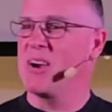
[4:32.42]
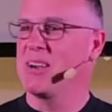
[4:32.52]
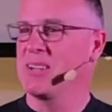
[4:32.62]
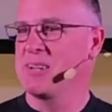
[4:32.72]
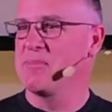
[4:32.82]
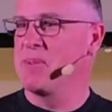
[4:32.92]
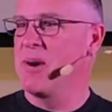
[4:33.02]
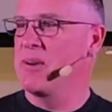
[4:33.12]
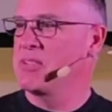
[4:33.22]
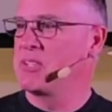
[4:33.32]
to talk a little bit
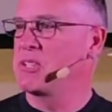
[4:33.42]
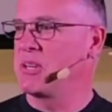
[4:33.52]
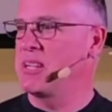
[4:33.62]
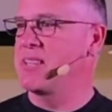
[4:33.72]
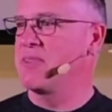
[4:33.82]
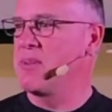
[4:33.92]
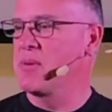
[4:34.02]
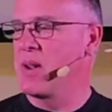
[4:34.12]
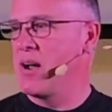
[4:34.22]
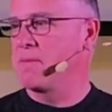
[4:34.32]
about this journey that we've
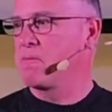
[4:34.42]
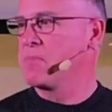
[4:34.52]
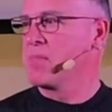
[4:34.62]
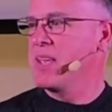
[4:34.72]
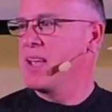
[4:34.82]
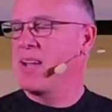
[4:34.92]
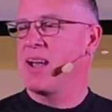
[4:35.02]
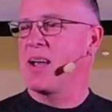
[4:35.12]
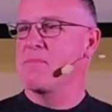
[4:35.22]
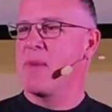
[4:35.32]
been on. And
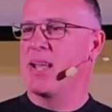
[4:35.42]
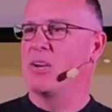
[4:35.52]
my